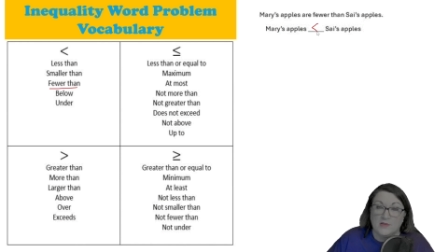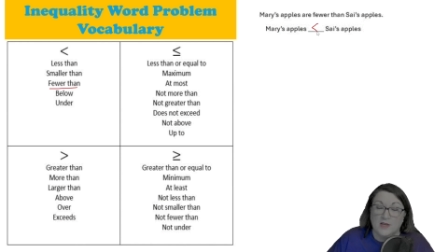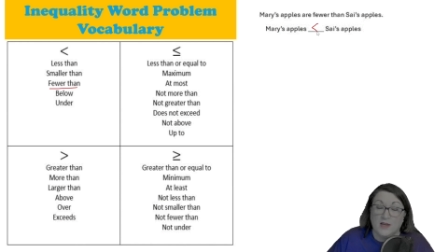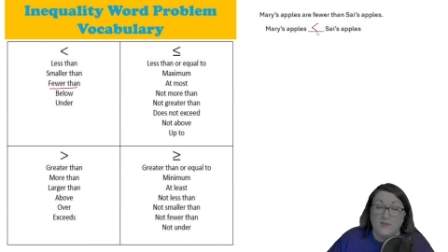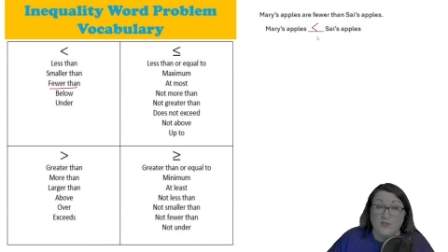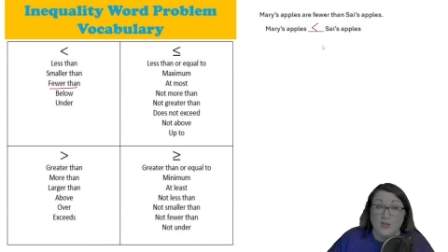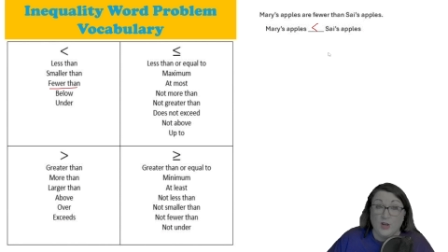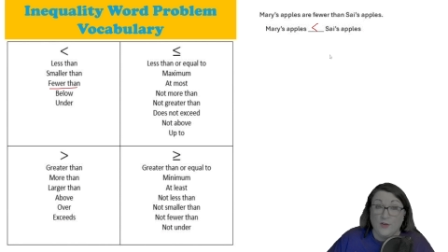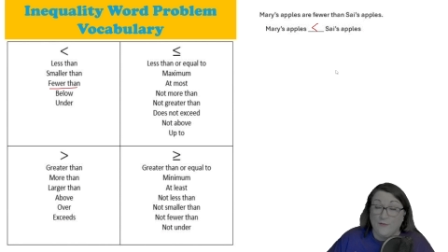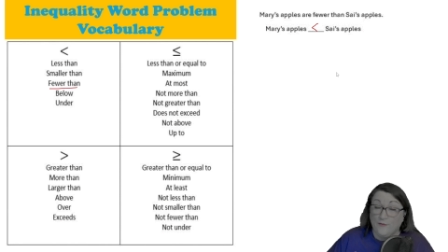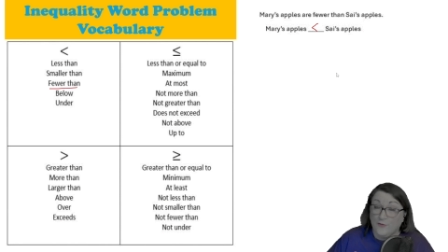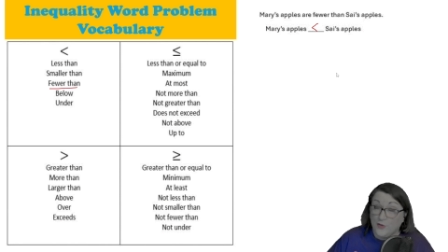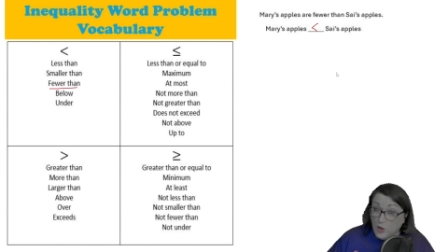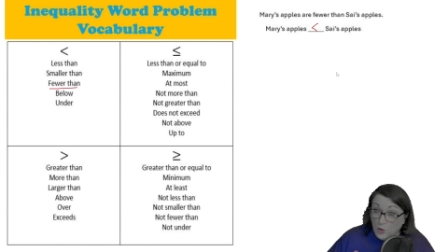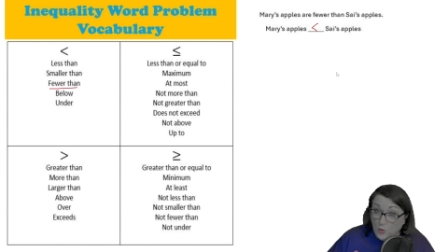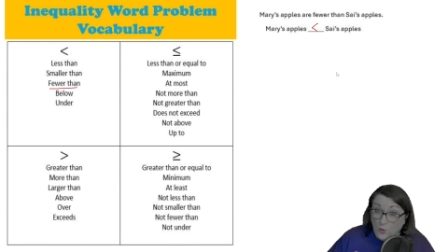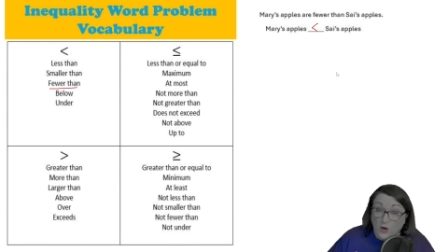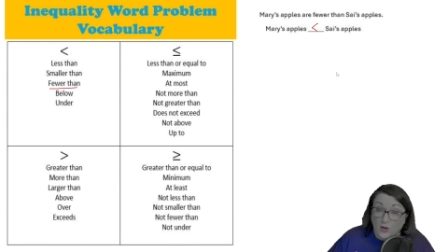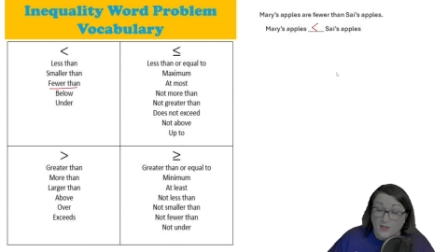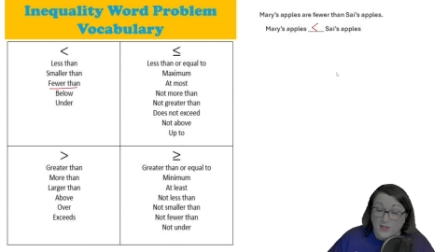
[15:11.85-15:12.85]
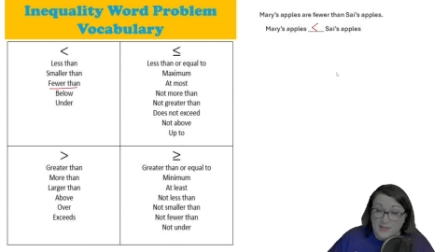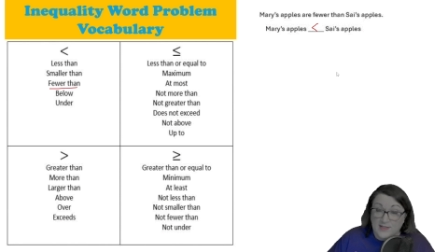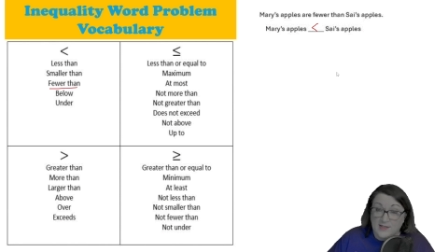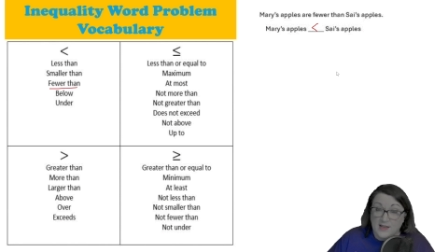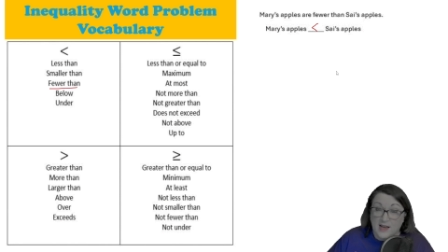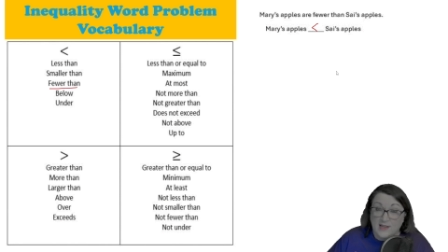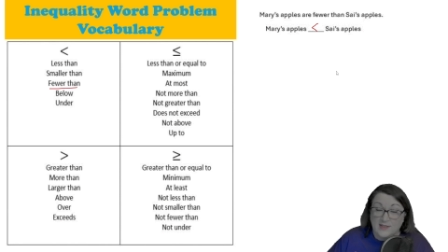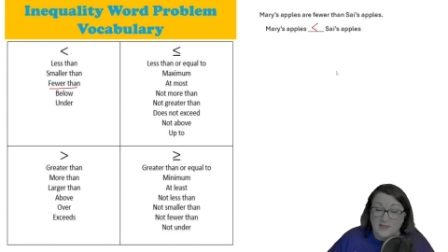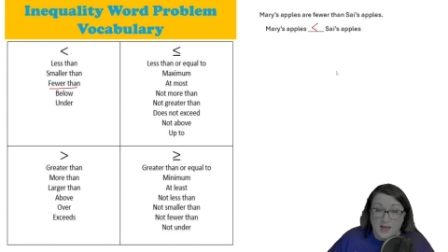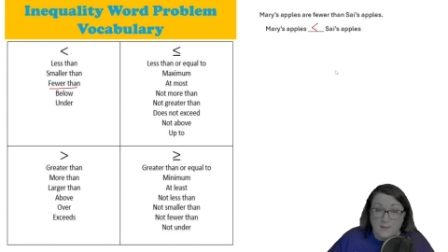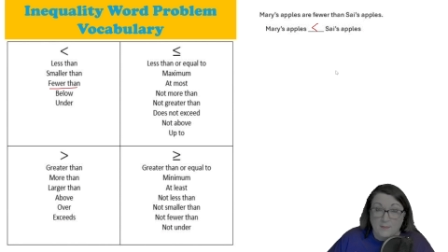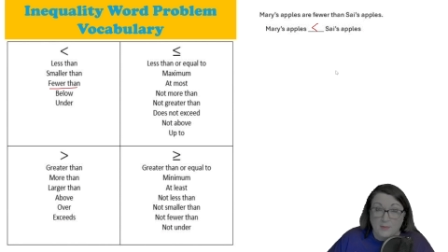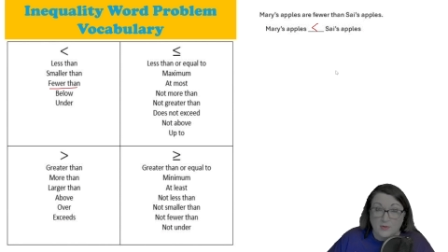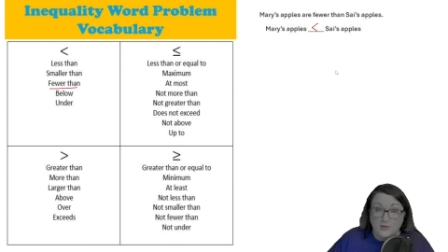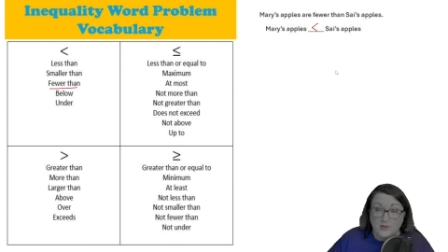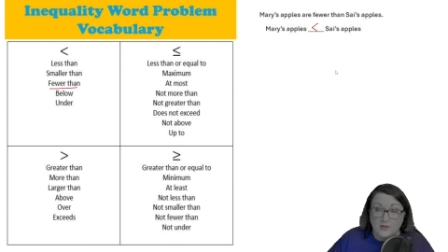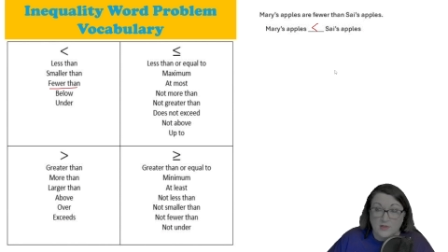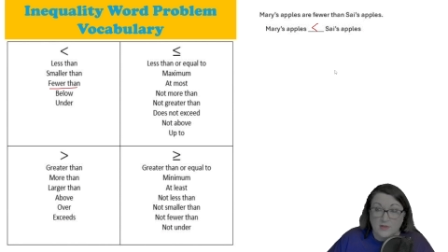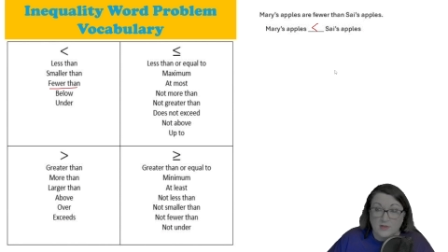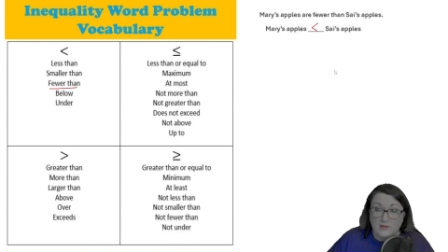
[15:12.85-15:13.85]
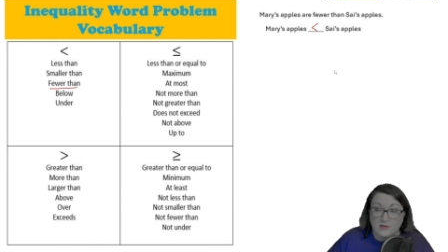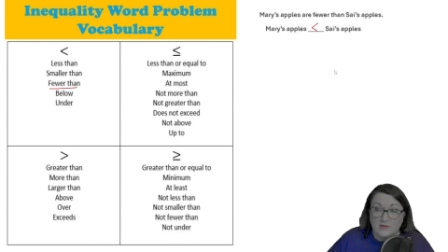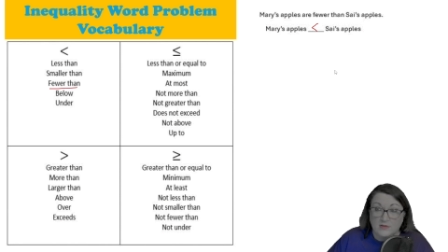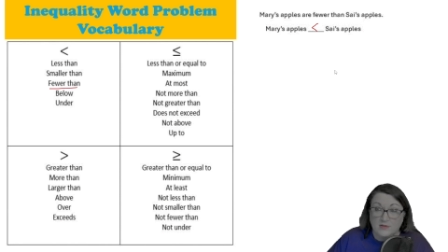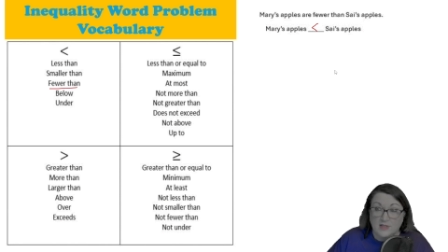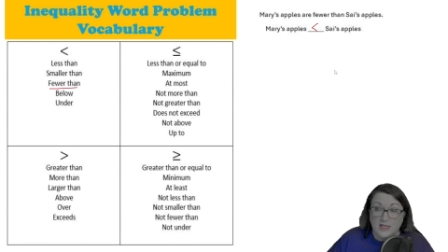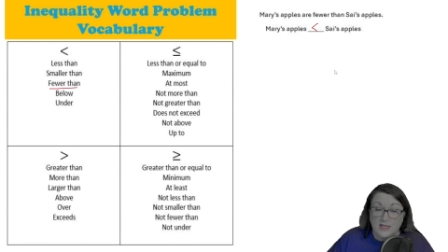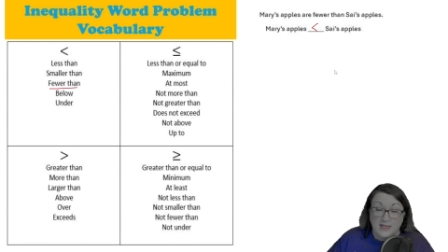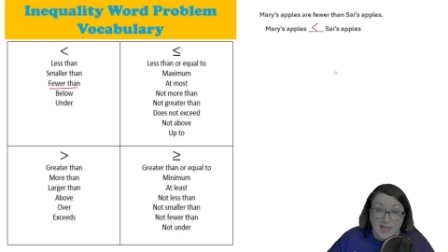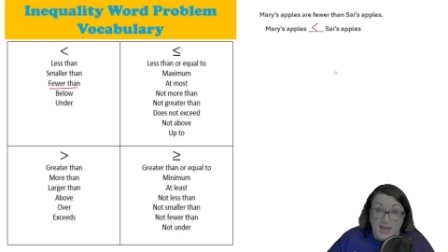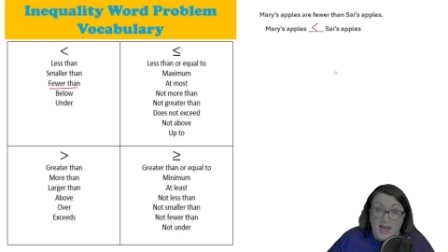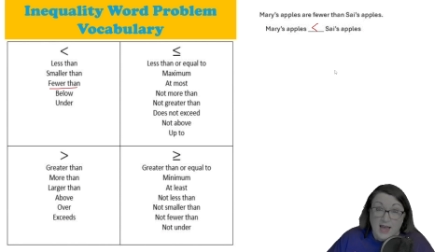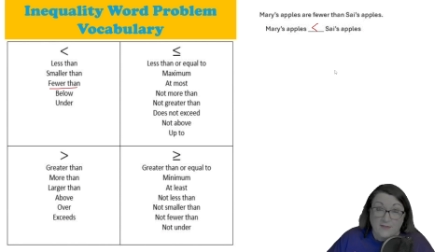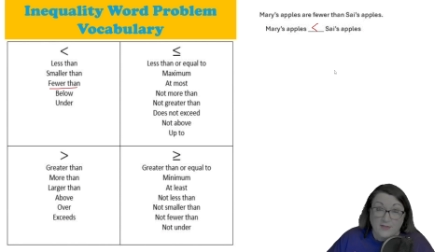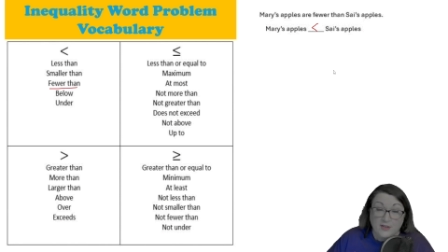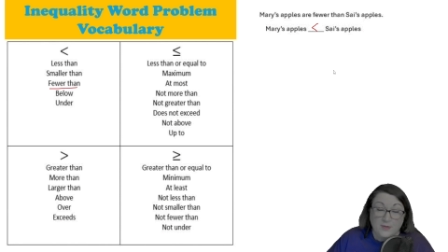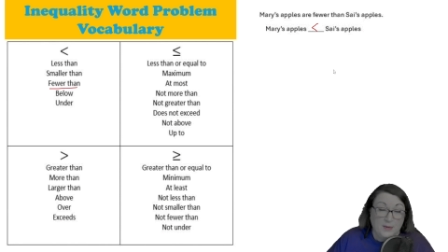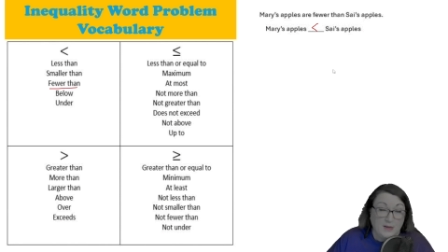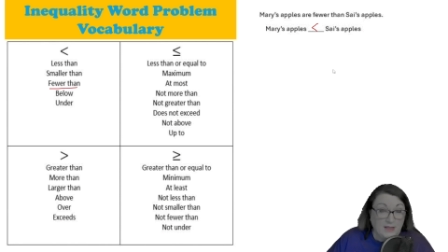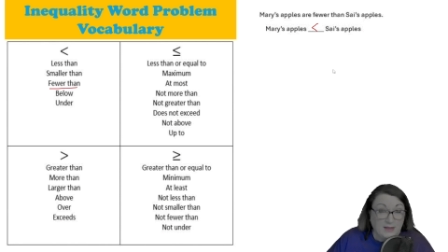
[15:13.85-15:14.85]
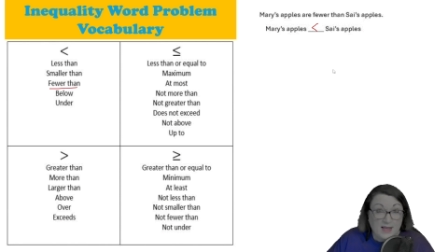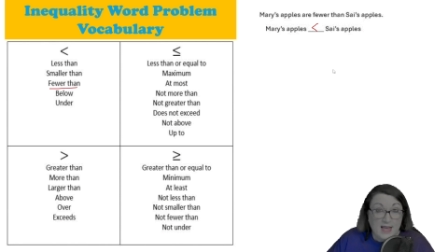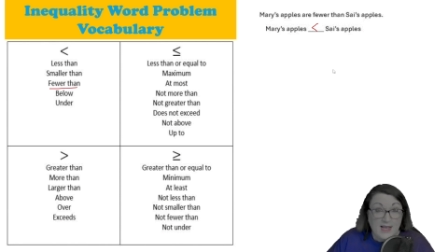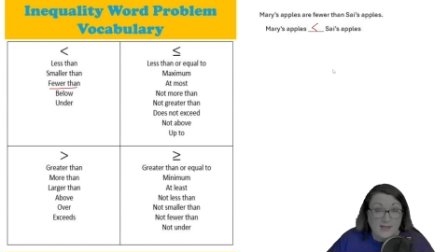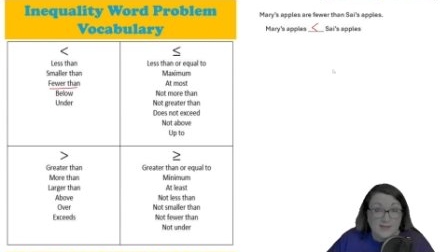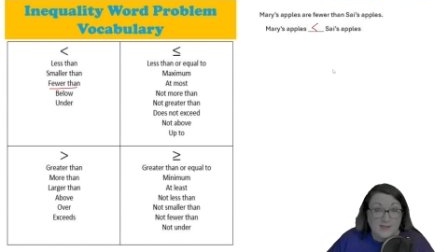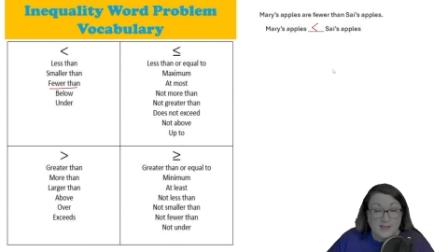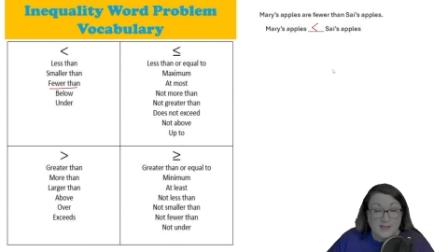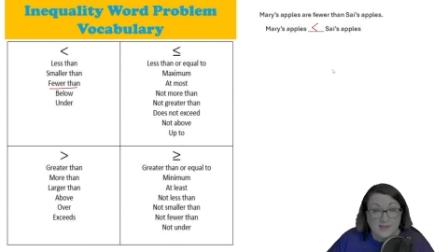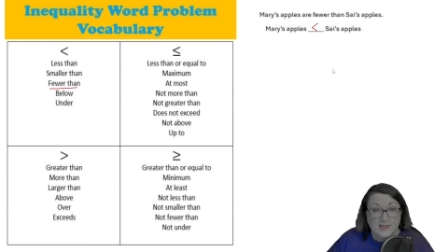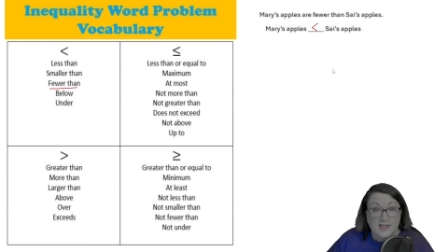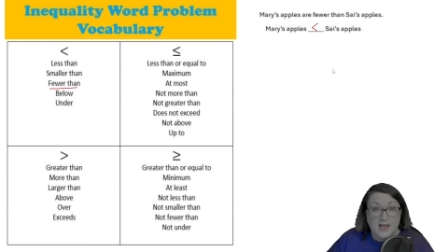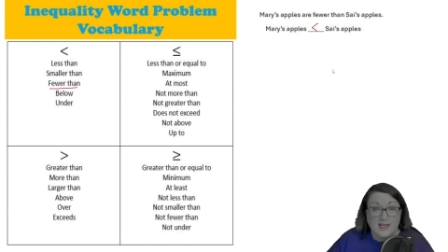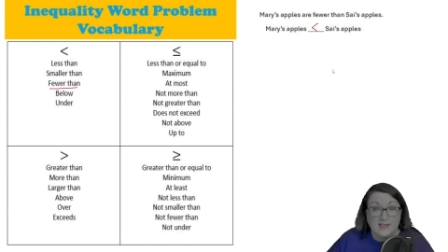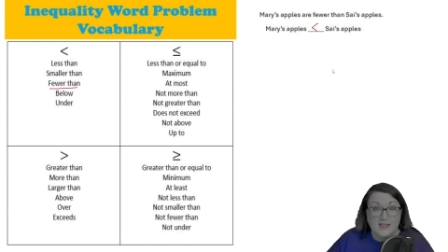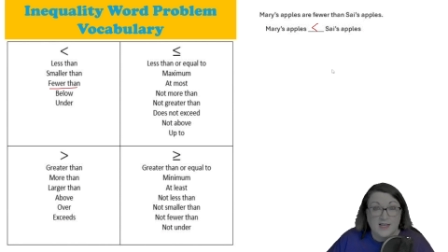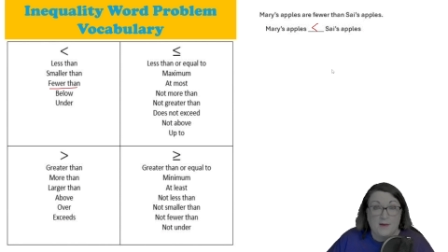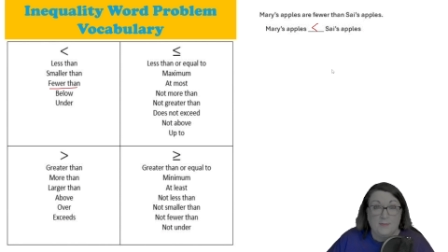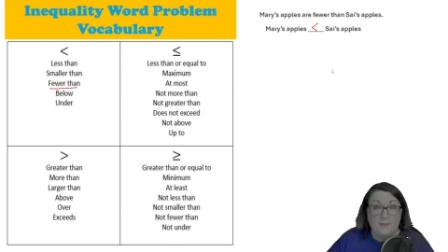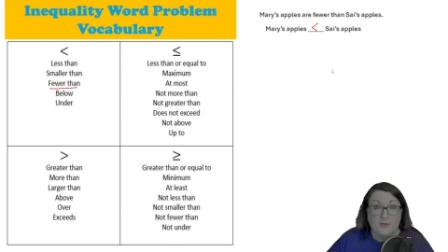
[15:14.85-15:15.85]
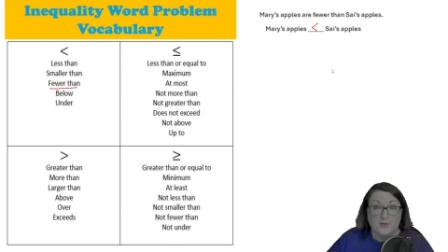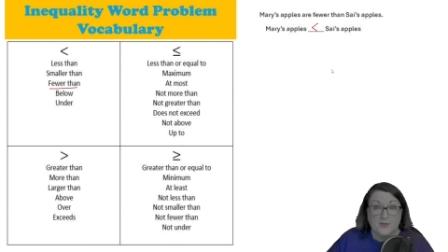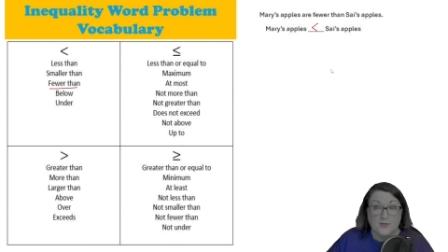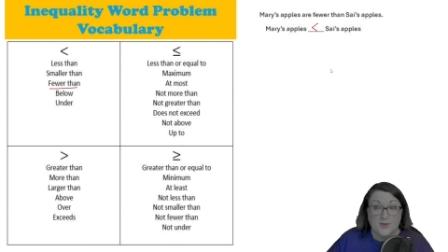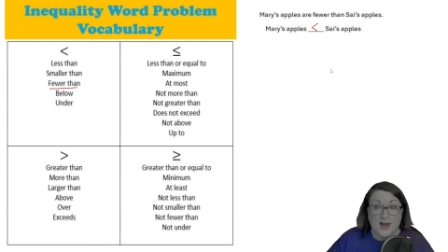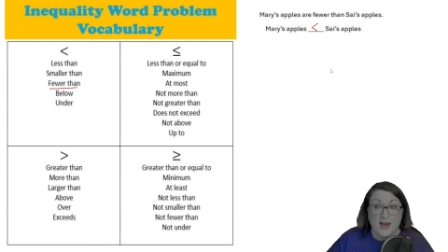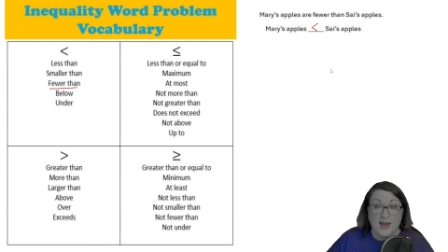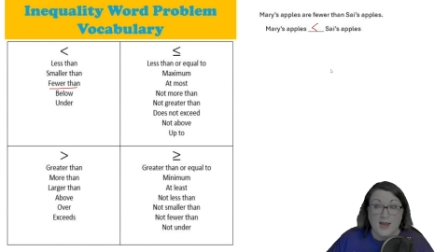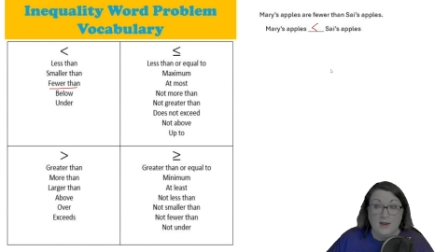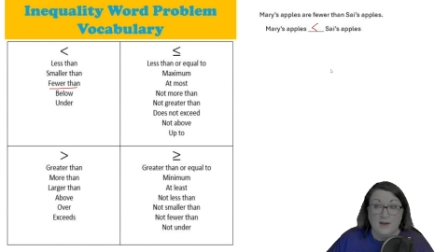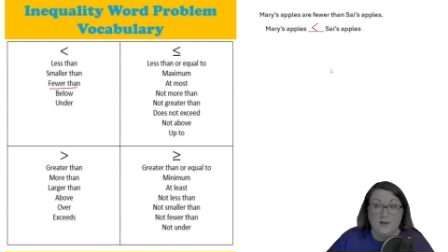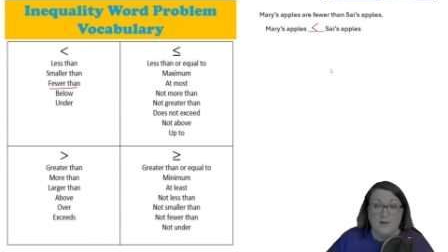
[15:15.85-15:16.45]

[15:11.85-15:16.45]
If they're fewer than size apples, then they have to be less than size apples, right?